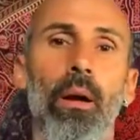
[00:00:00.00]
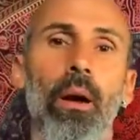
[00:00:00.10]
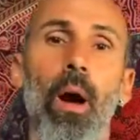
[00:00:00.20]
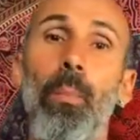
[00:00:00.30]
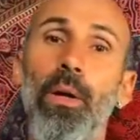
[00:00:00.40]

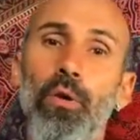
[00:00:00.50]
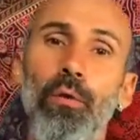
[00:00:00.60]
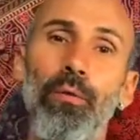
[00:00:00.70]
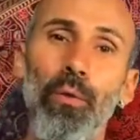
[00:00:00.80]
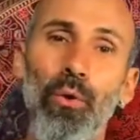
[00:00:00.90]
How much
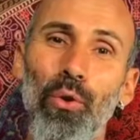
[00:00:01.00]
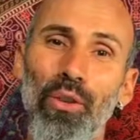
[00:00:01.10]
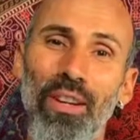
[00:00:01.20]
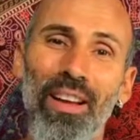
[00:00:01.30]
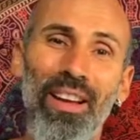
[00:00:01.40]
of you
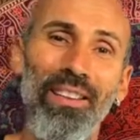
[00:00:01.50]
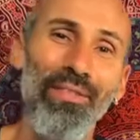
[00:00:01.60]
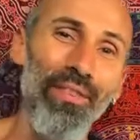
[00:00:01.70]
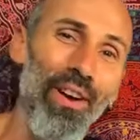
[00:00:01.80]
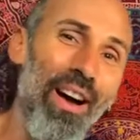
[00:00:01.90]

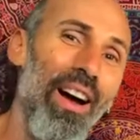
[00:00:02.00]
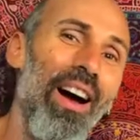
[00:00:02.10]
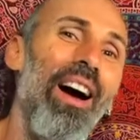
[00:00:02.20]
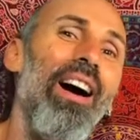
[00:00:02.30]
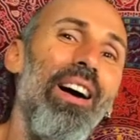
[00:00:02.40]
have
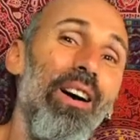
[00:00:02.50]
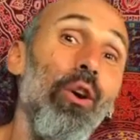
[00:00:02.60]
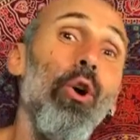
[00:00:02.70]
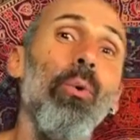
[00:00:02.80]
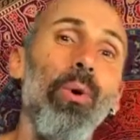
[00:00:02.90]

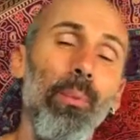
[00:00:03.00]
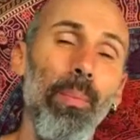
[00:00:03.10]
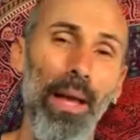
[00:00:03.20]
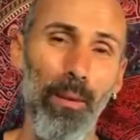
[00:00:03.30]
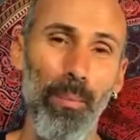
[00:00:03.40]
lower
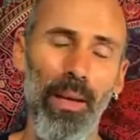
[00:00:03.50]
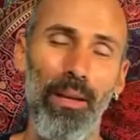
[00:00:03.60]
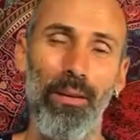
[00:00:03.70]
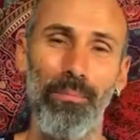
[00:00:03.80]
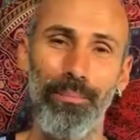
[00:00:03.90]
back pain?